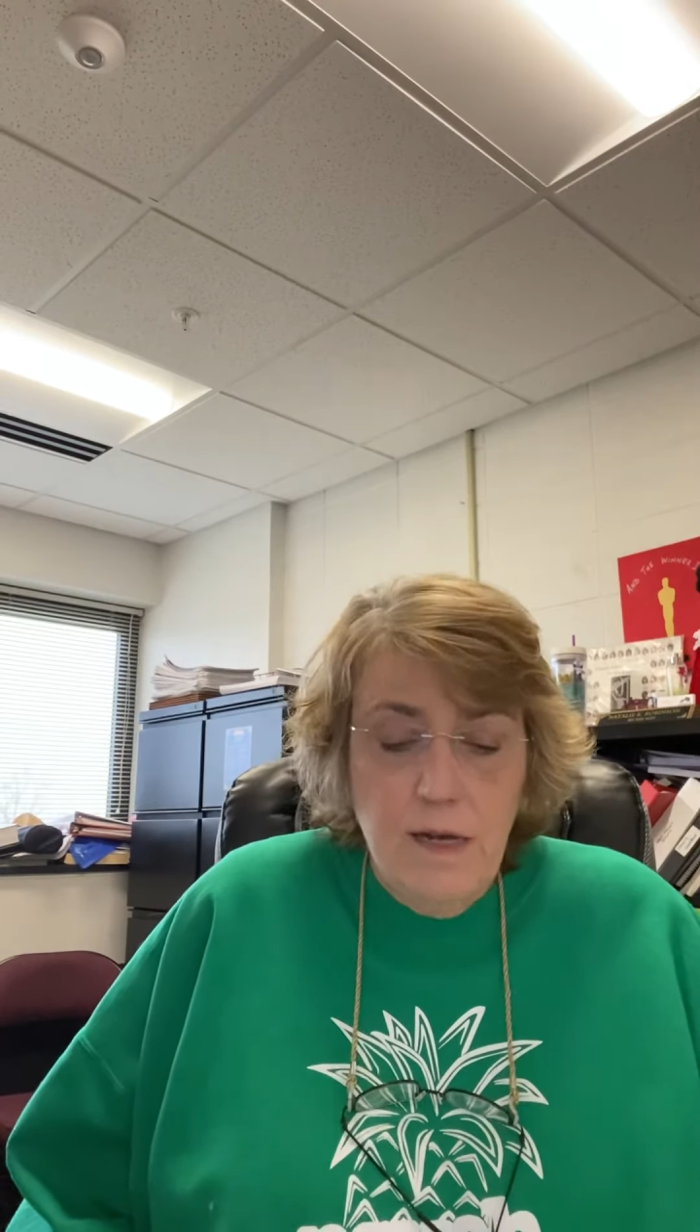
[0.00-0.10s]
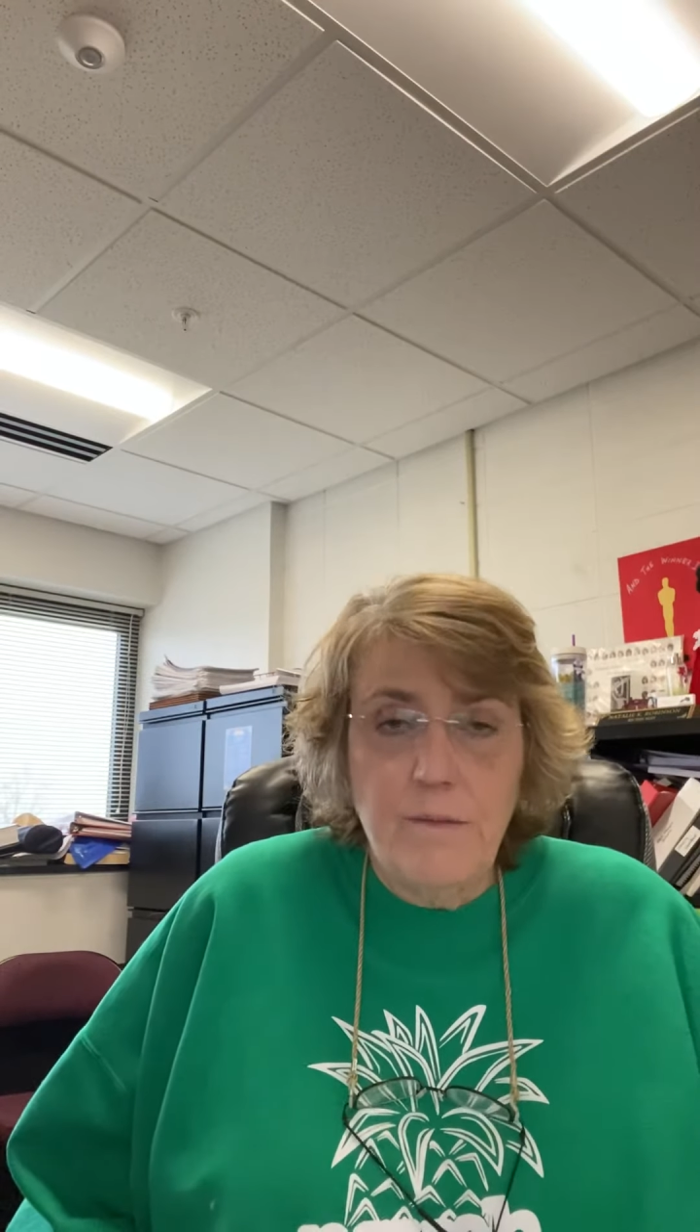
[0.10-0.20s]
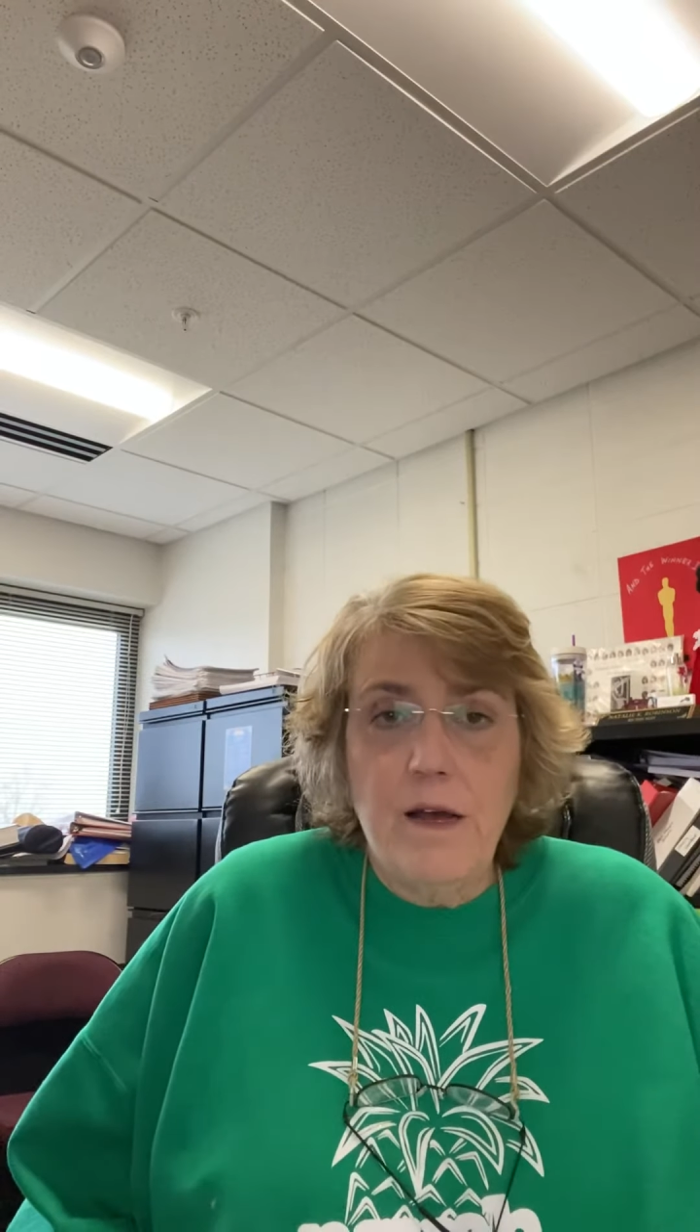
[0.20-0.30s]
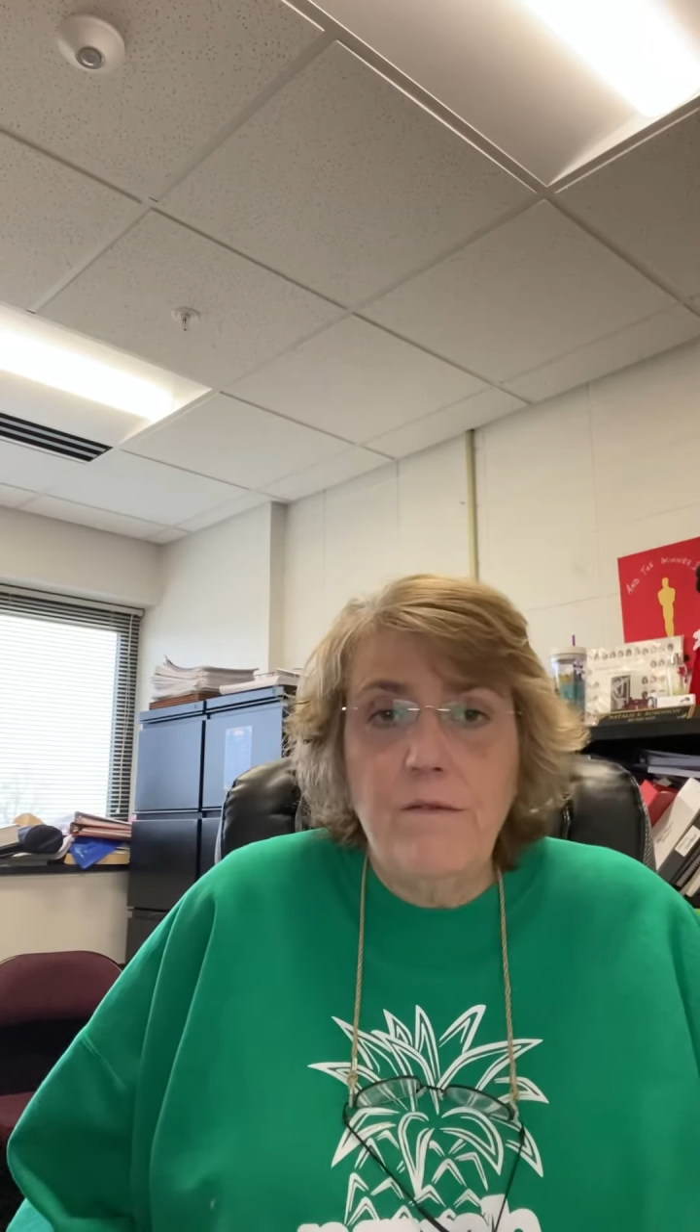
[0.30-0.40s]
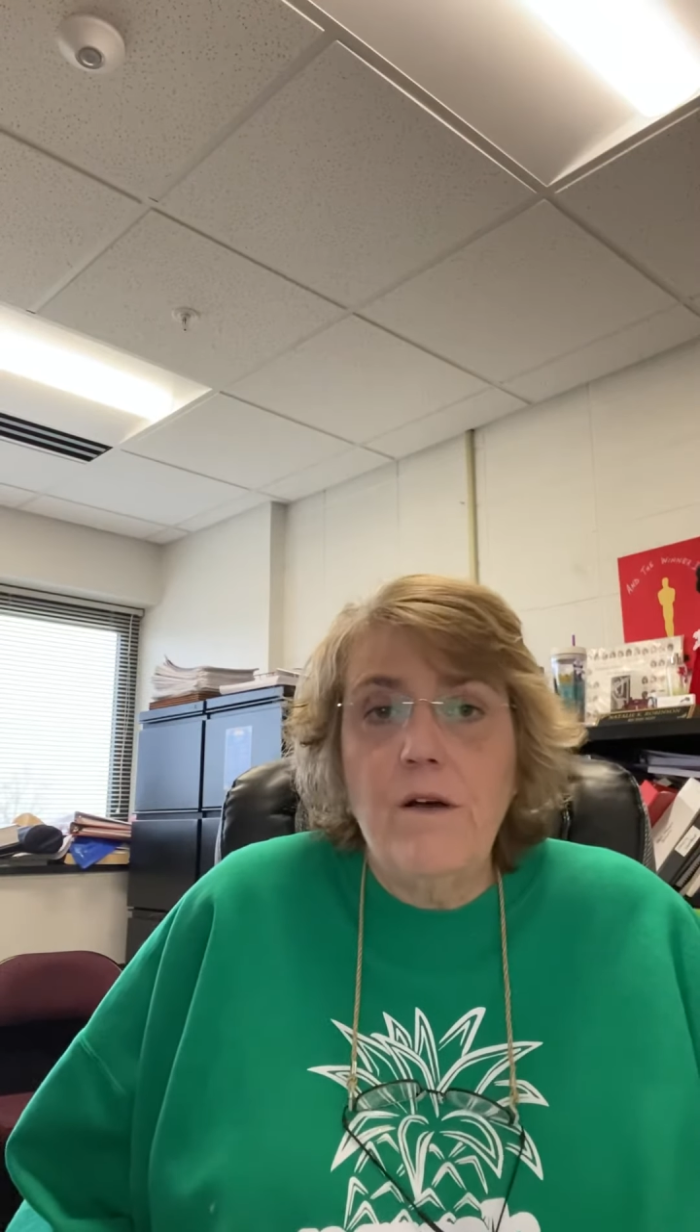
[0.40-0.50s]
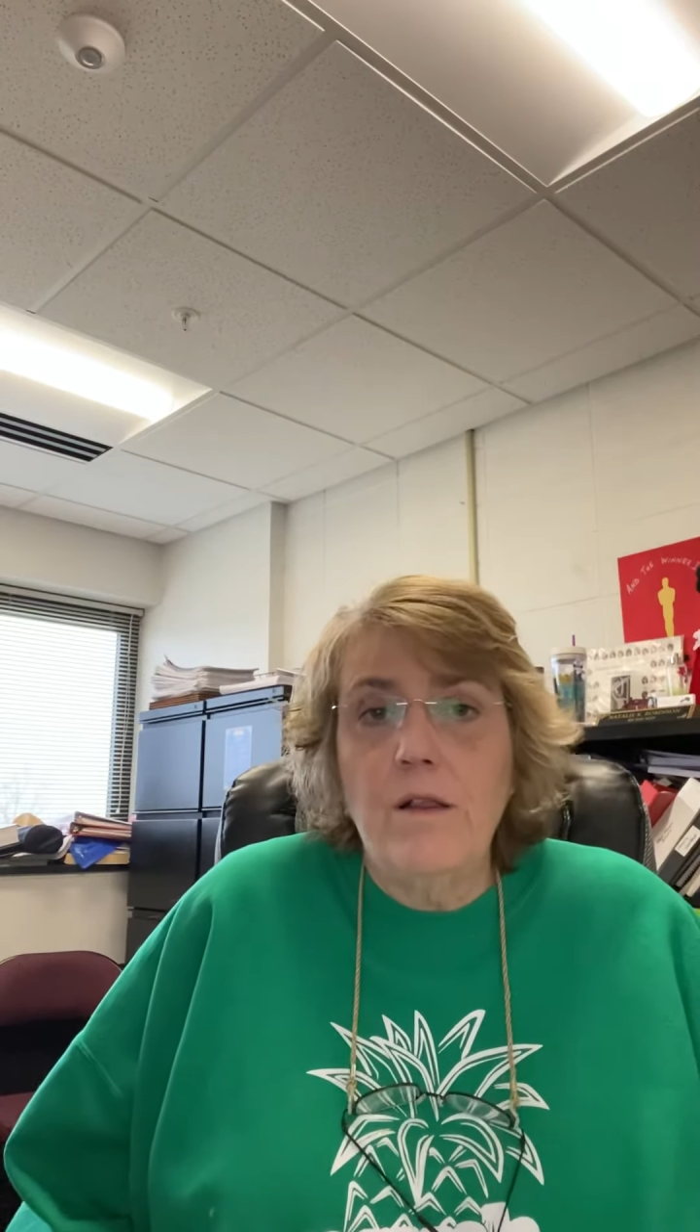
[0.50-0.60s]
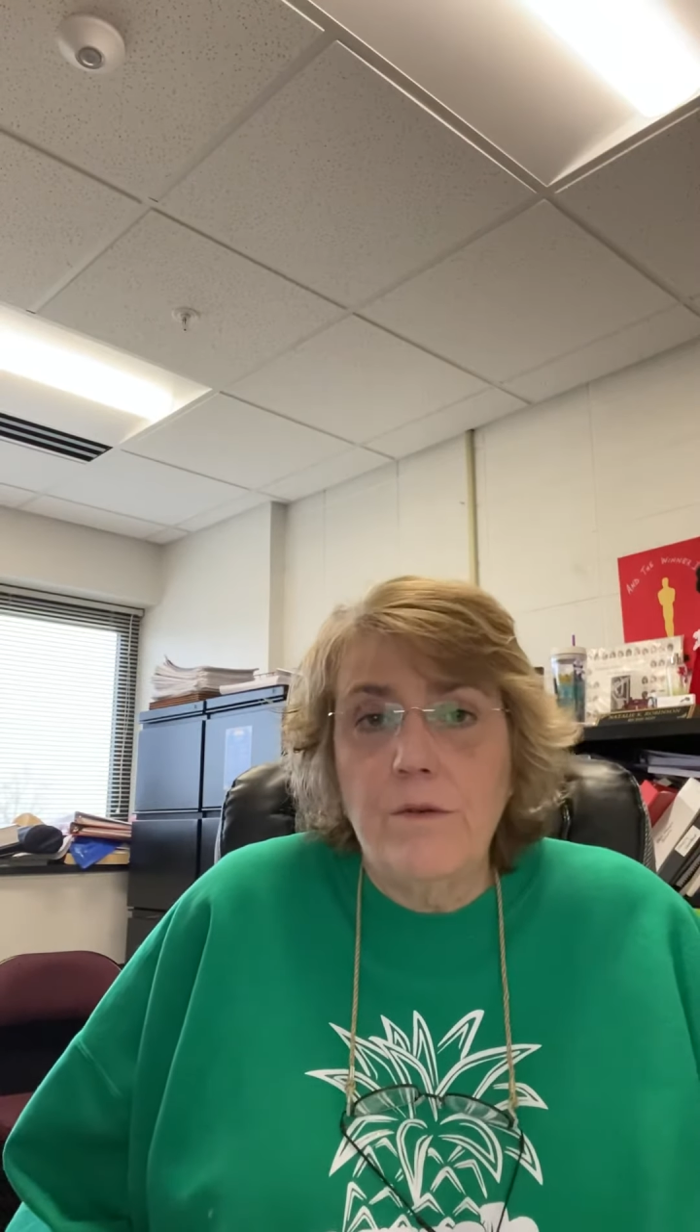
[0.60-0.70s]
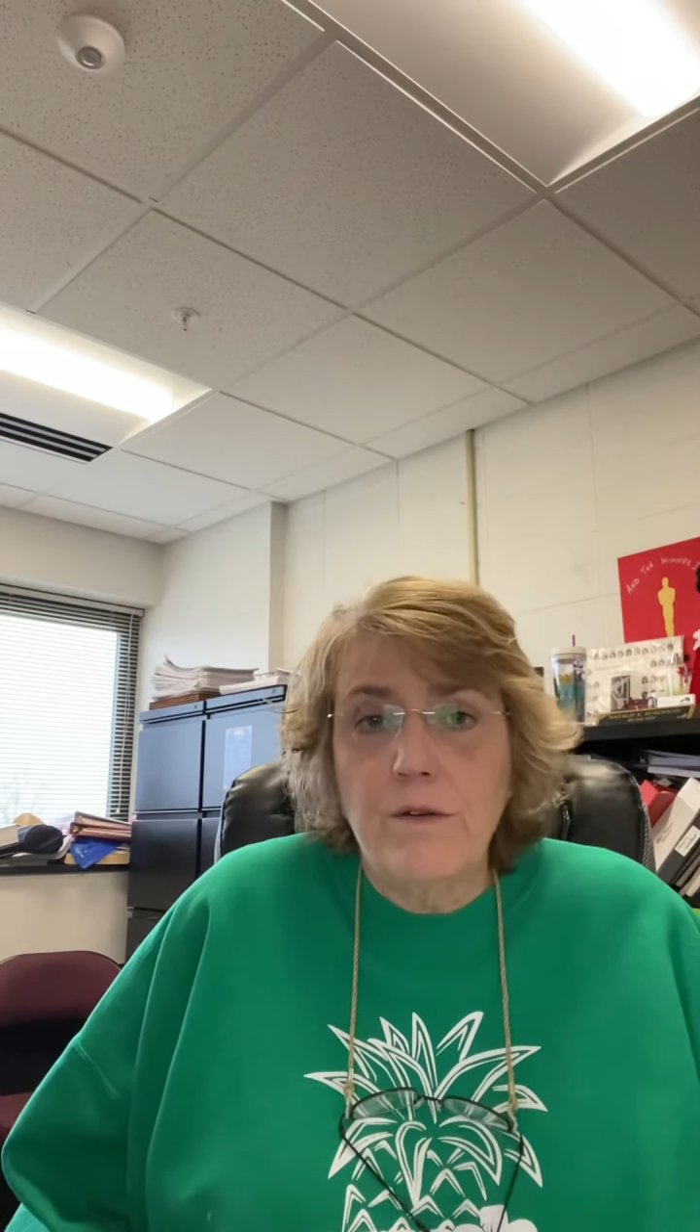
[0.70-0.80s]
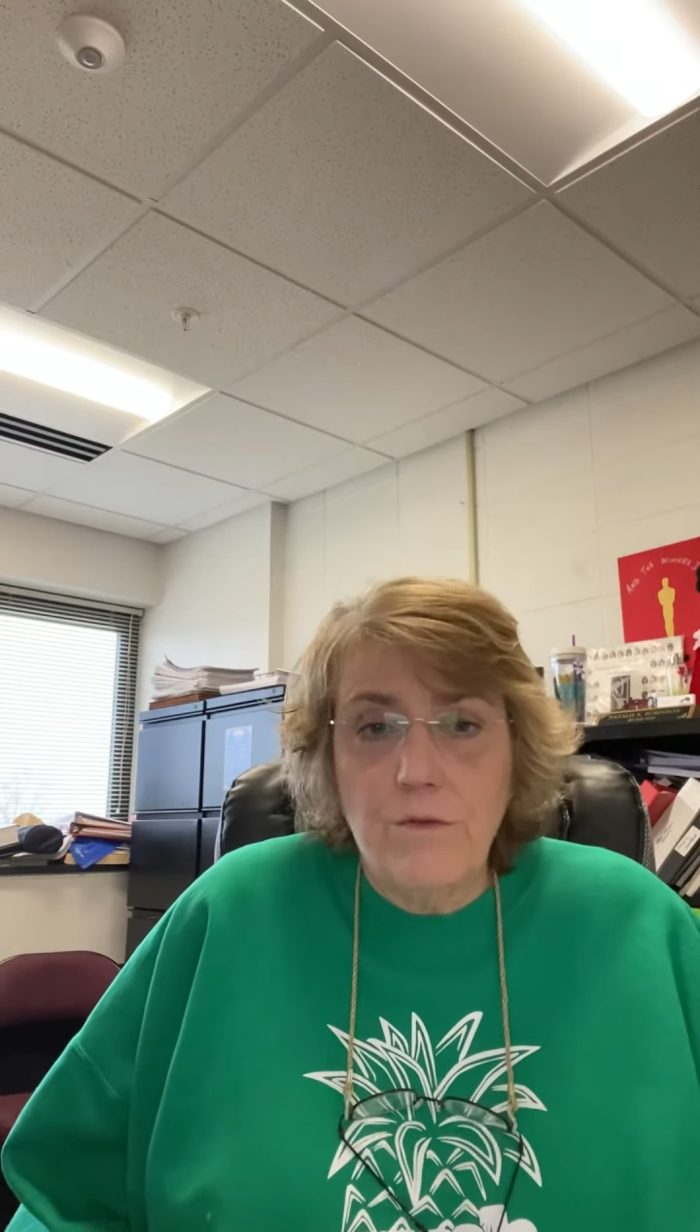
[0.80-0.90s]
and about following